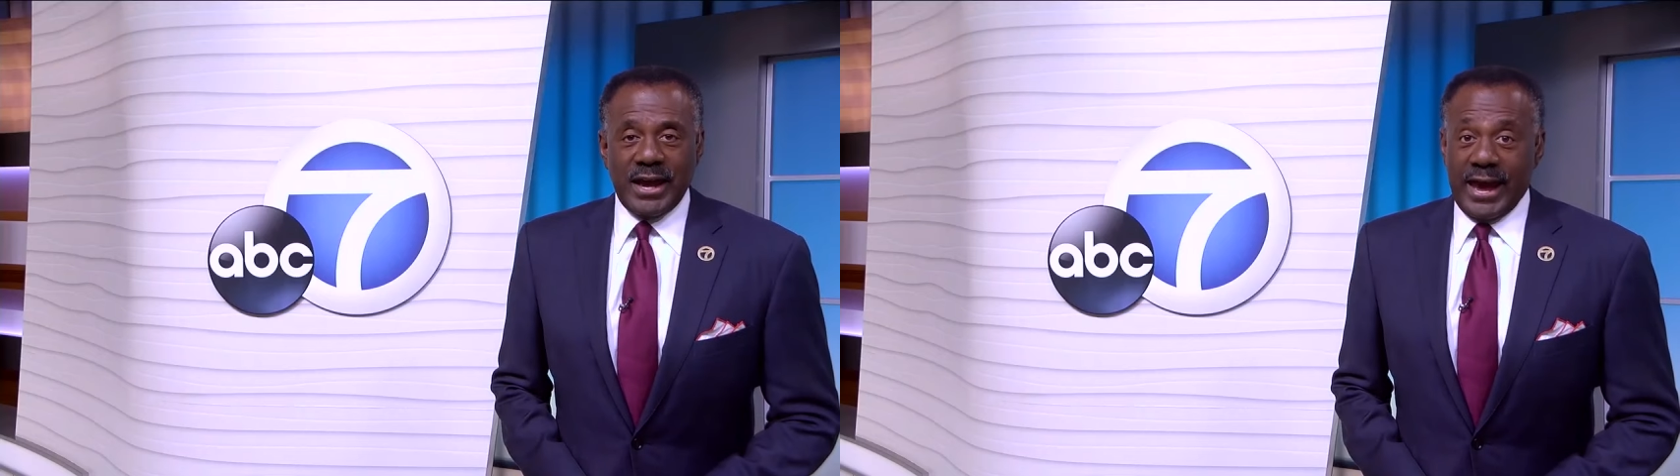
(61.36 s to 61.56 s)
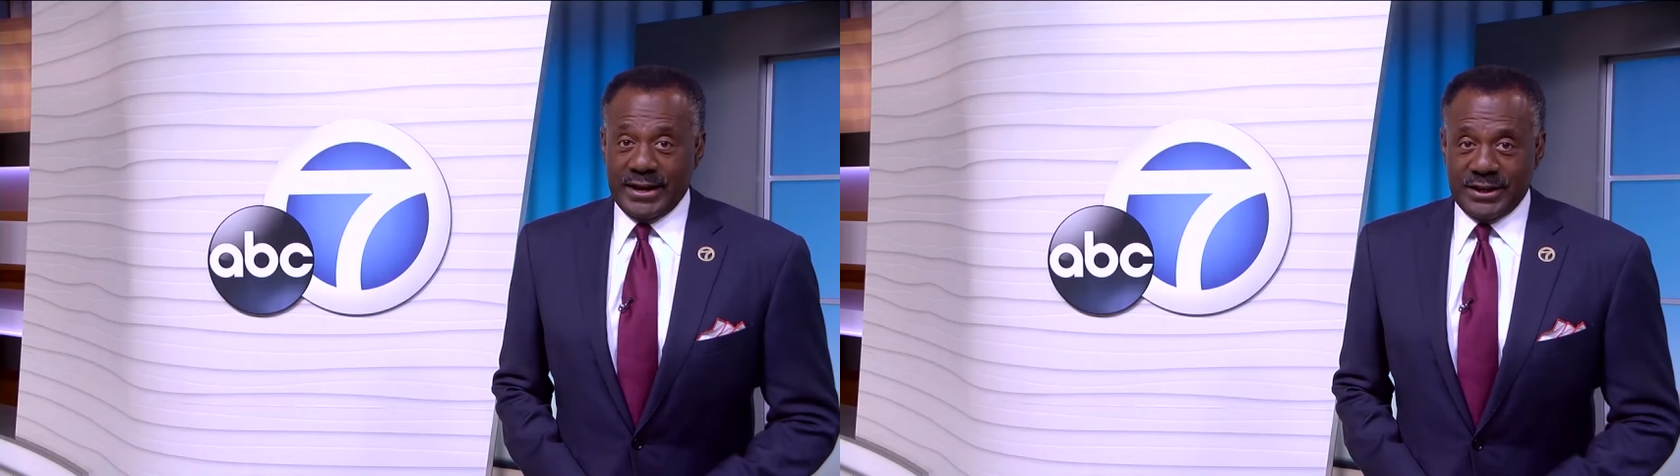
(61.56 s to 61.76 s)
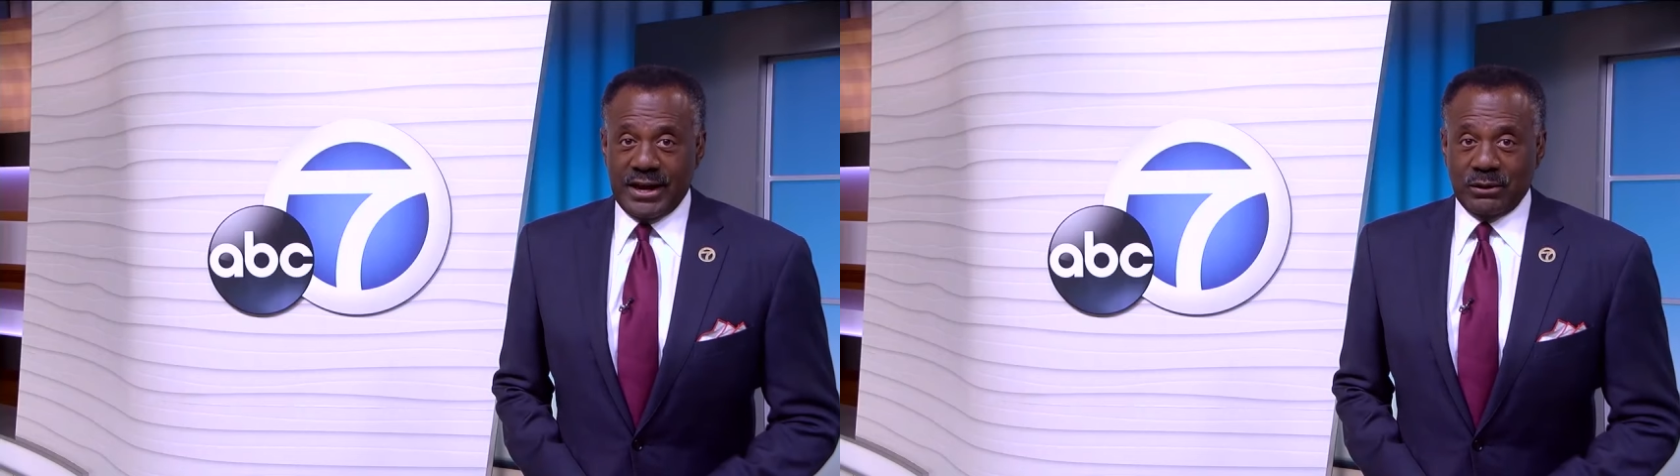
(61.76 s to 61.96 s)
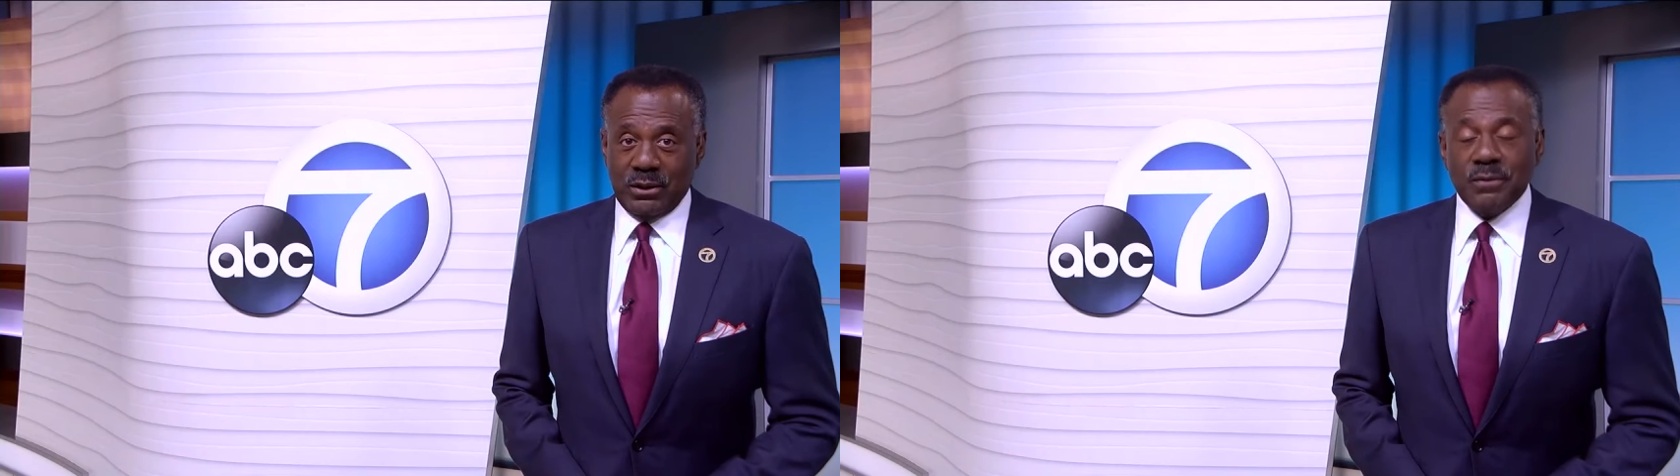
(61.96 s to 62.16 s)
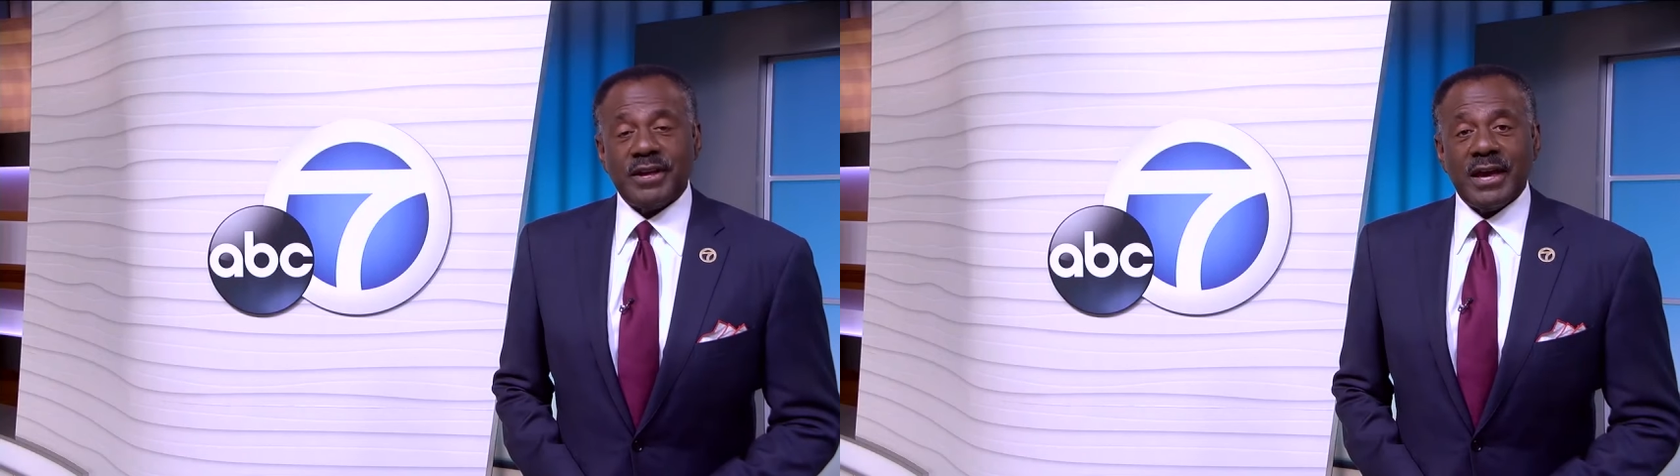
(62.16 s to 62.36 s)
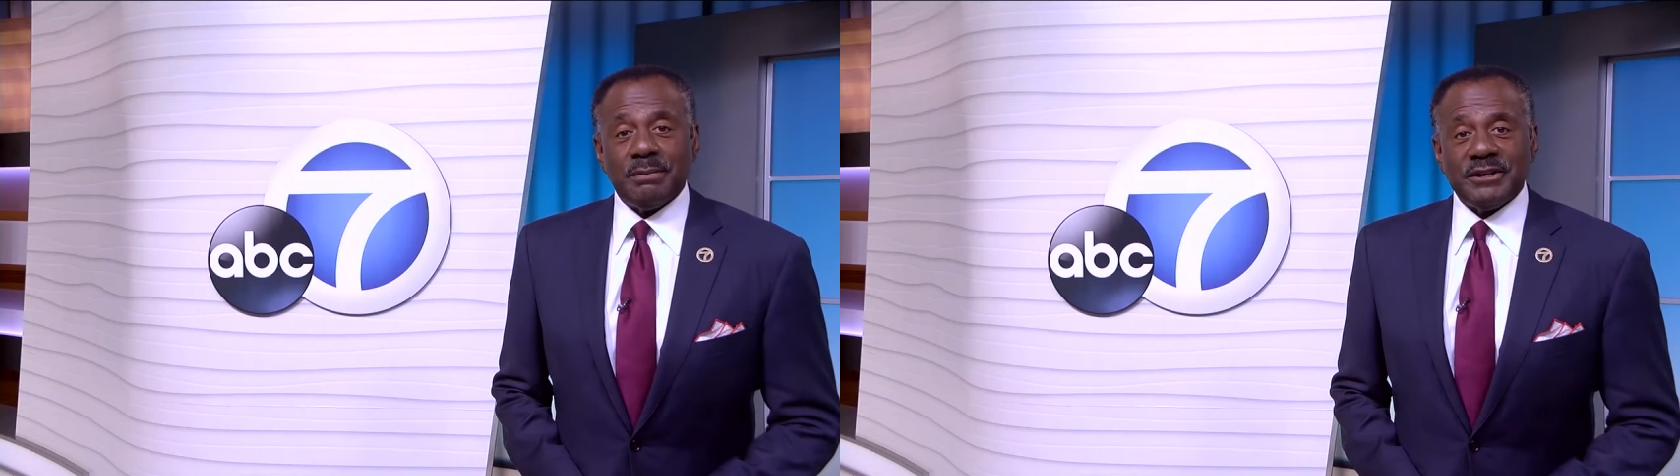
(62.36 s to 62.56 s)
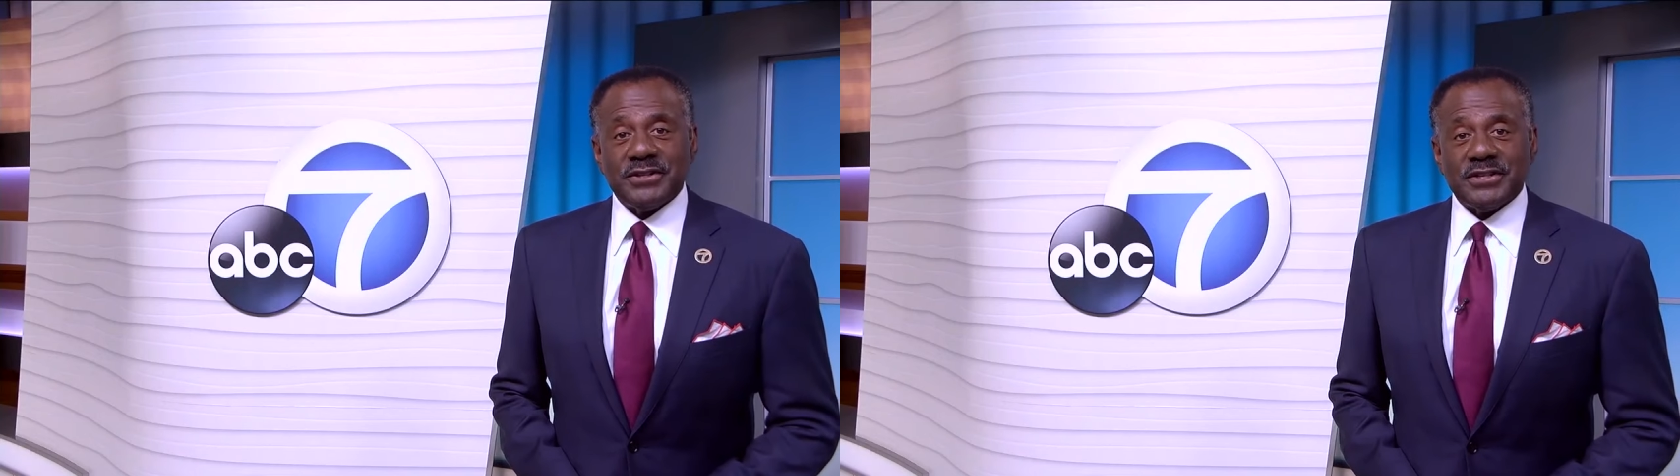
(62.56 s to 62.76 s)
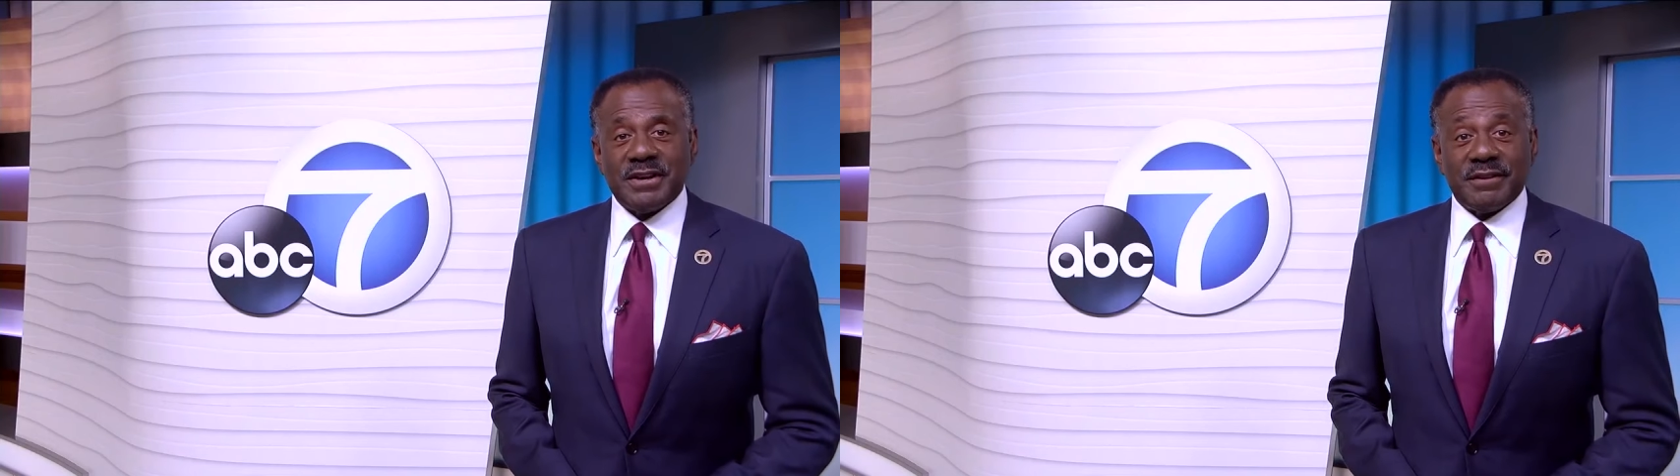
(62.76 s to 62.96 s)
and download the
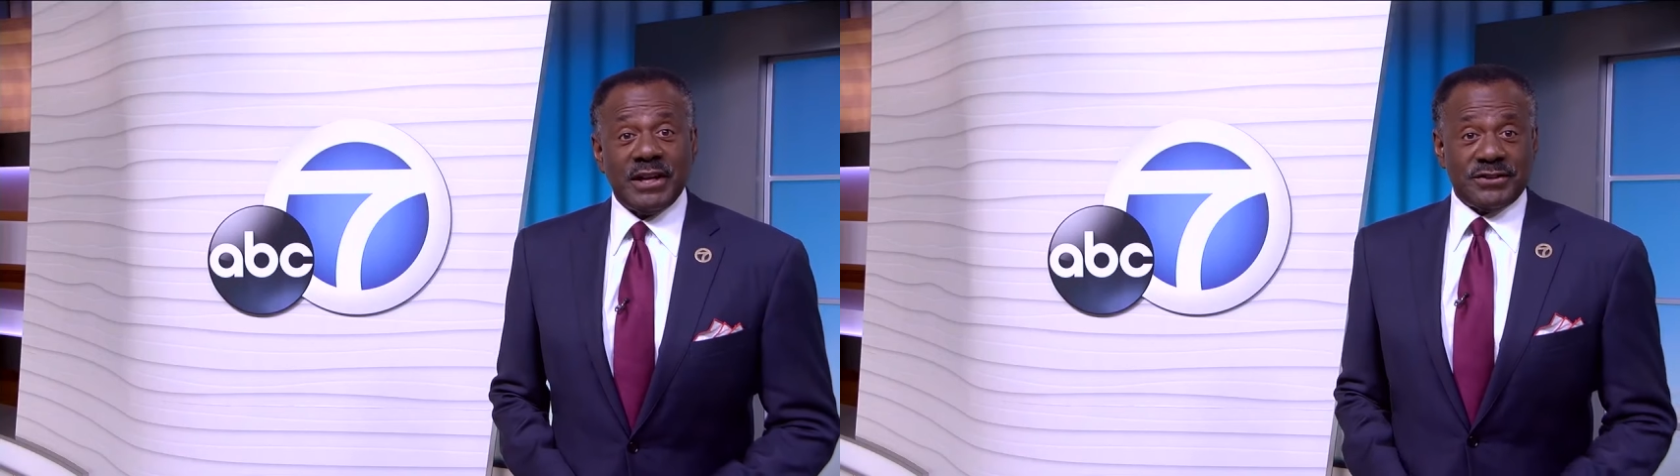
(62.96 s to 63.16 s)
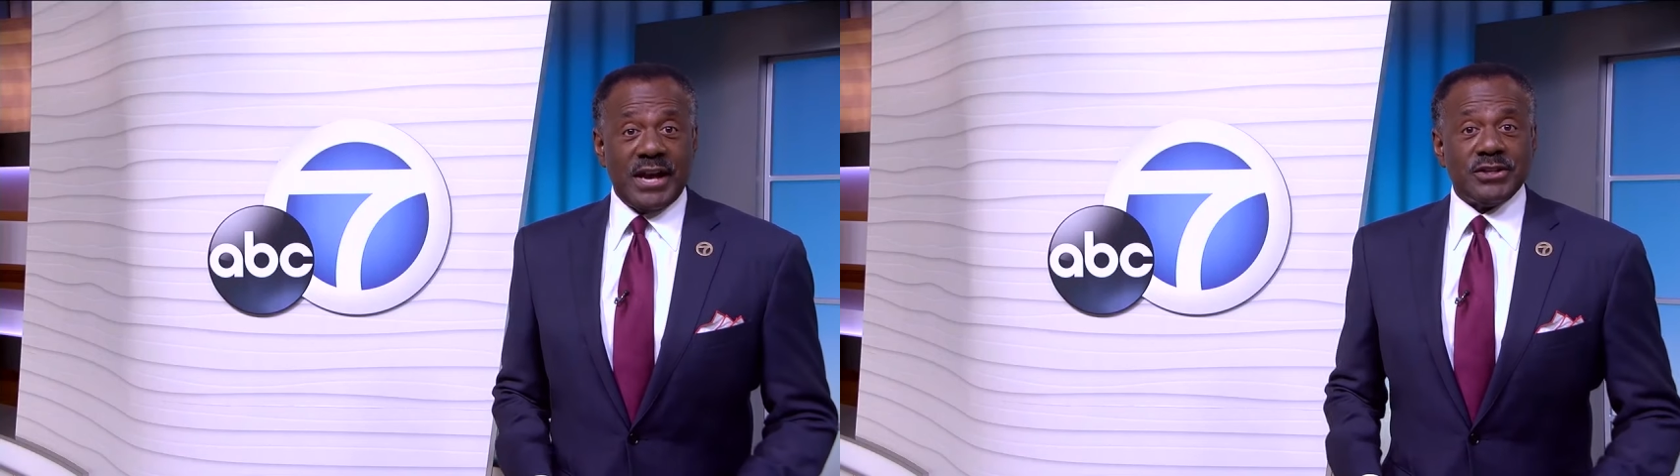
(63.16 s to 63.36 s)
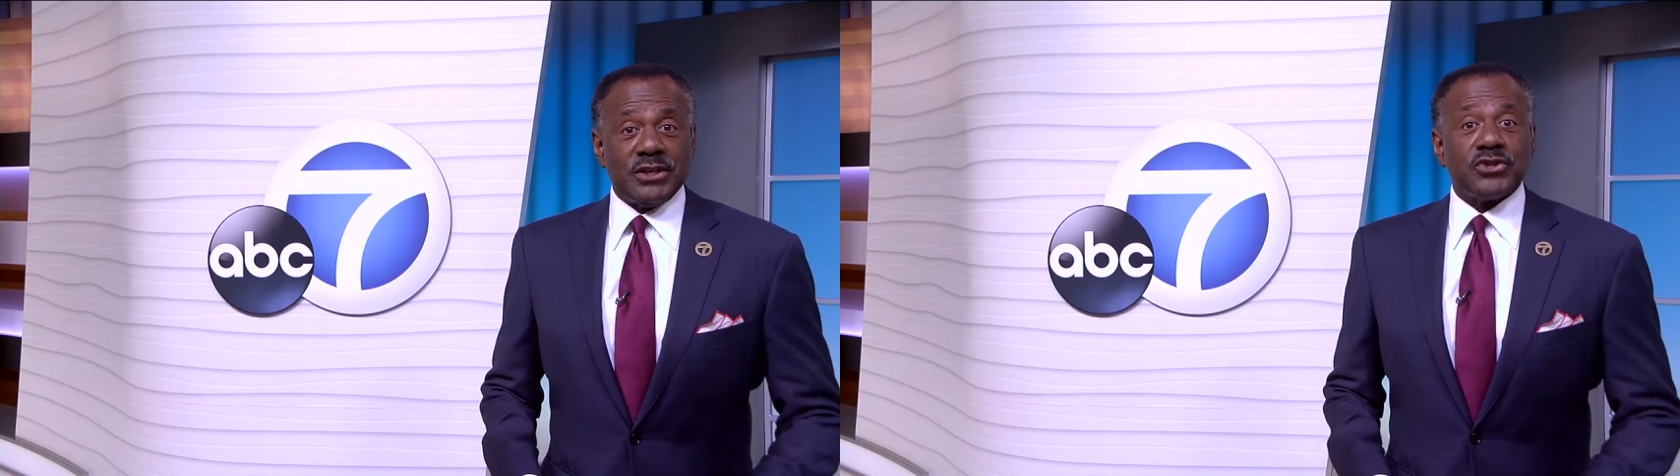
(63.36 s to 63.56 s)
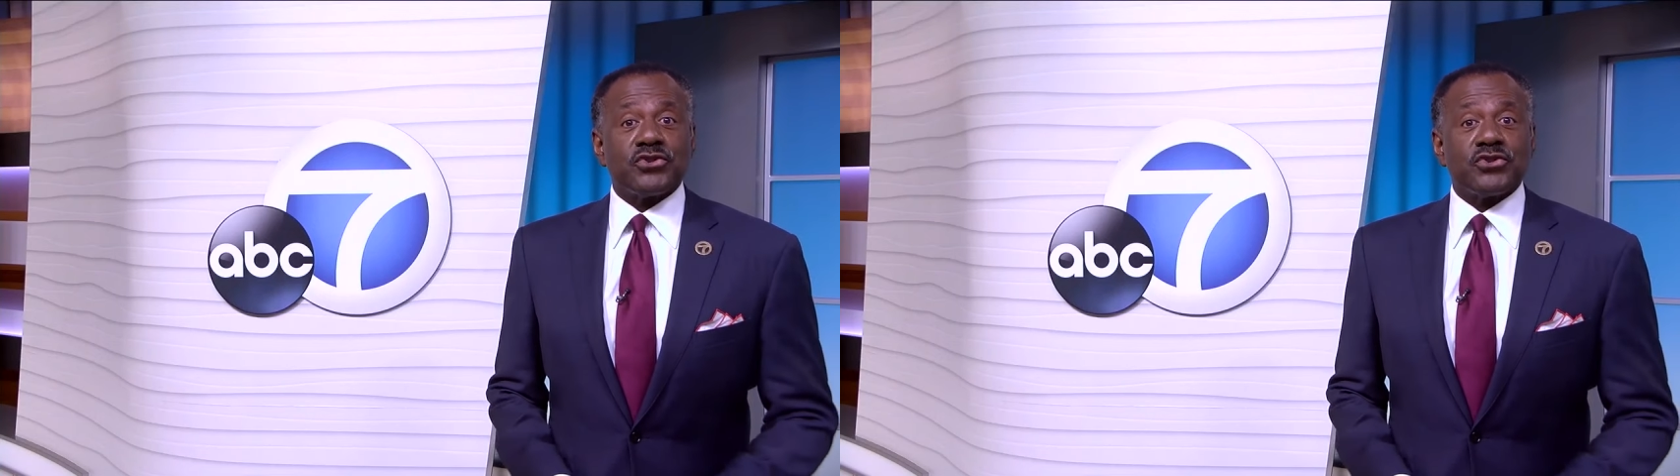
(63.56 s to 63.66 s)
ABC7 Los Angeles